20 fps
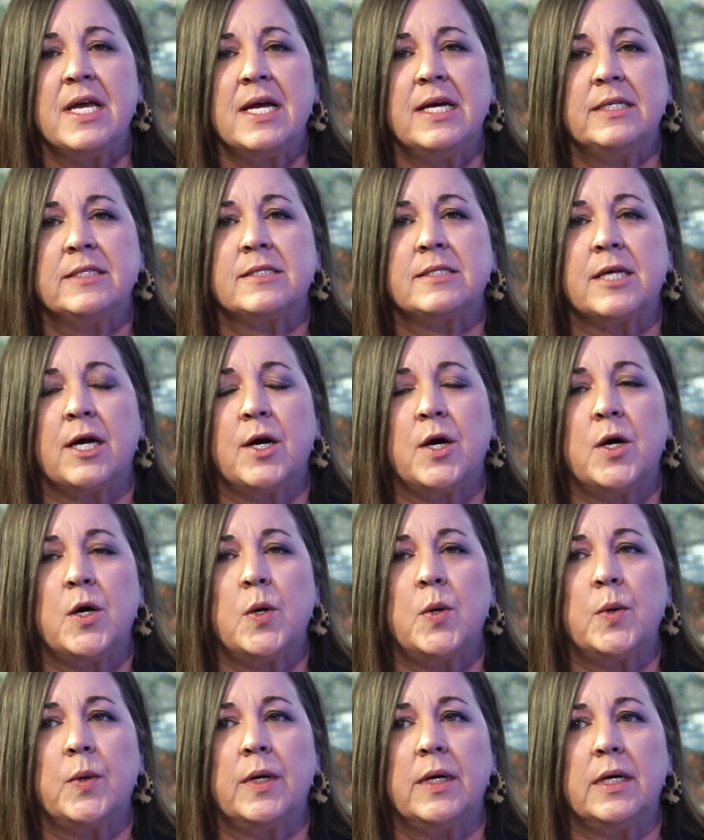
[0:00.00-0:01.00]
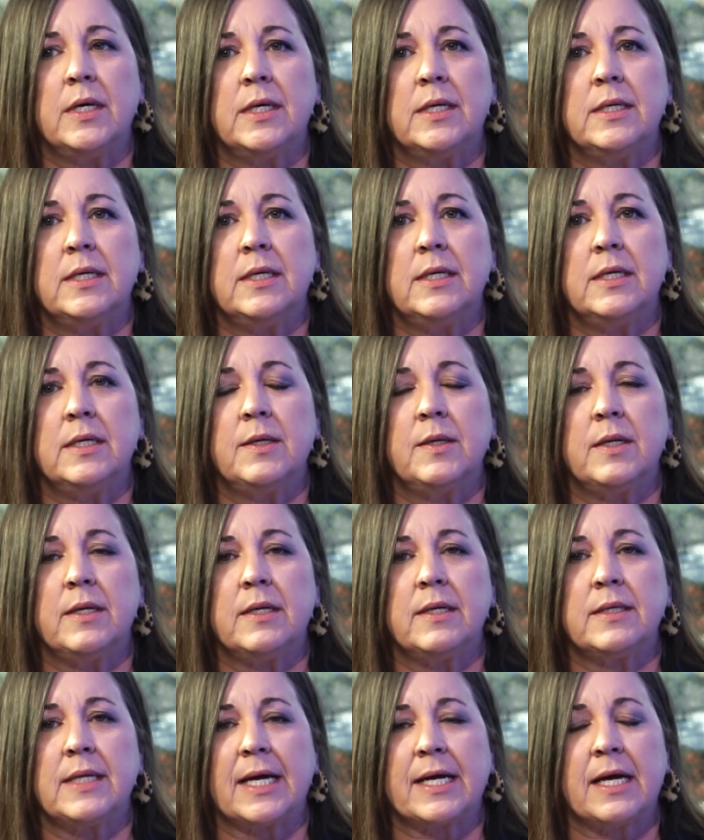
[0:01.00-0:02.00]
So,
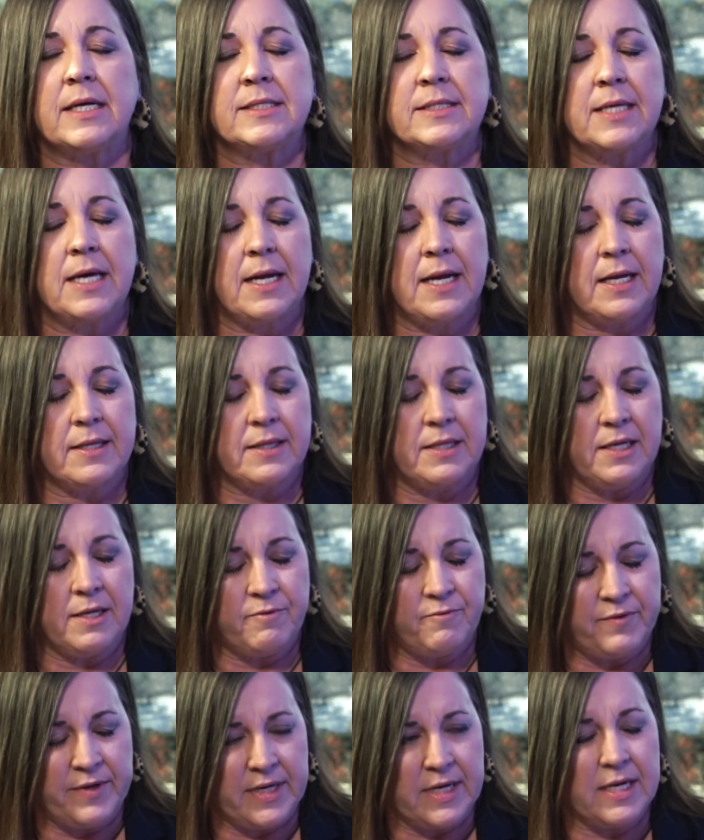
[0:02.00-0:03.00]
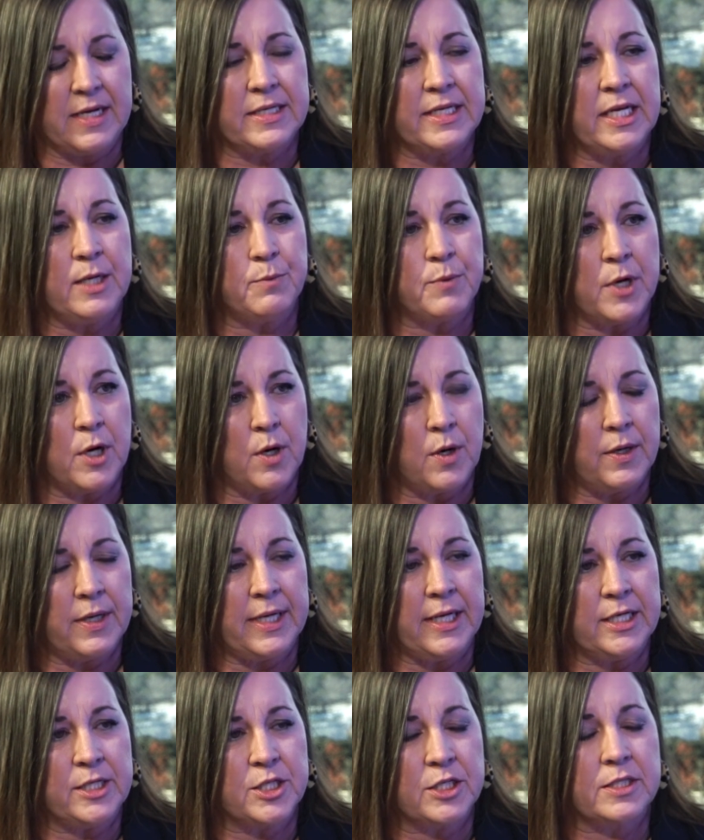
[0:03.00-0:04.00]
like I said, at the event,
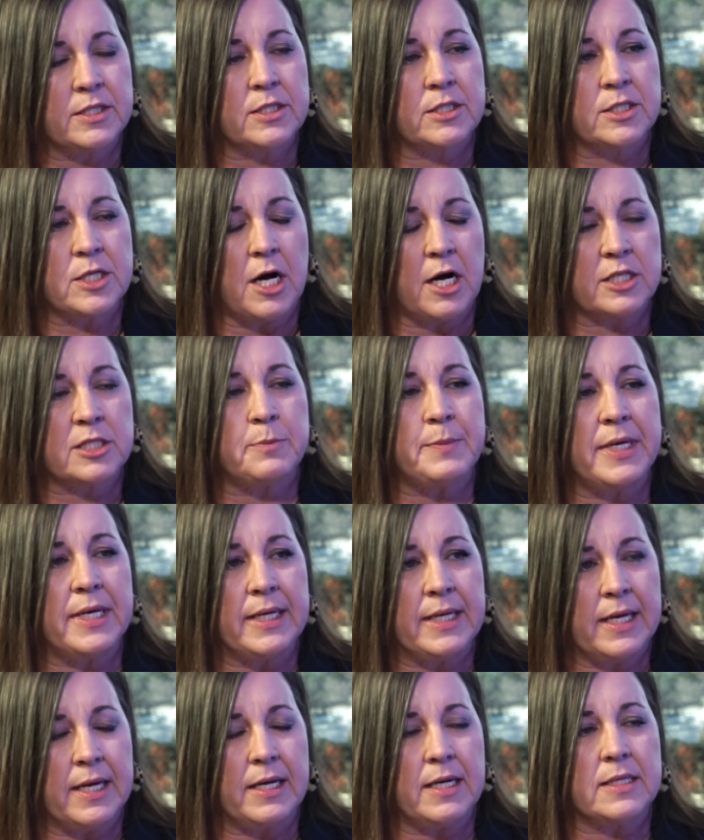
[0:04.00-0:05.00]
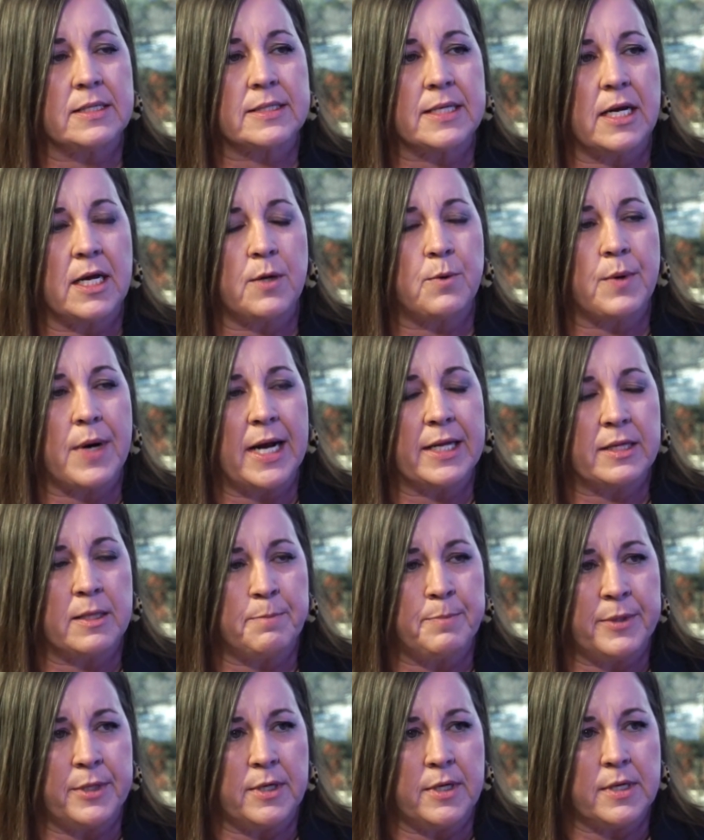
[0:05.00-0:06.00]
he just talked to me again and said, write the
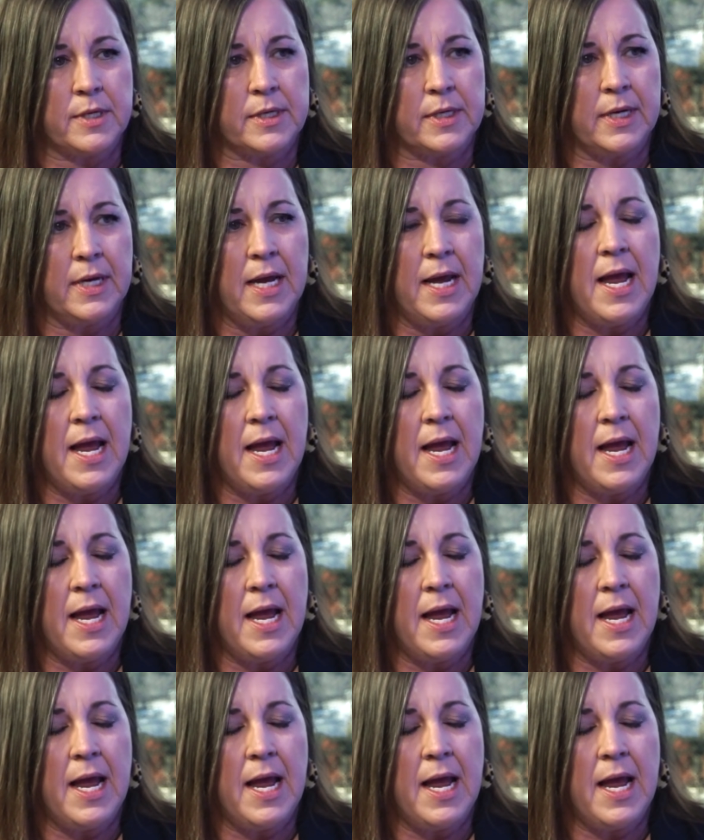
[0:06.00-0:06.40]
book.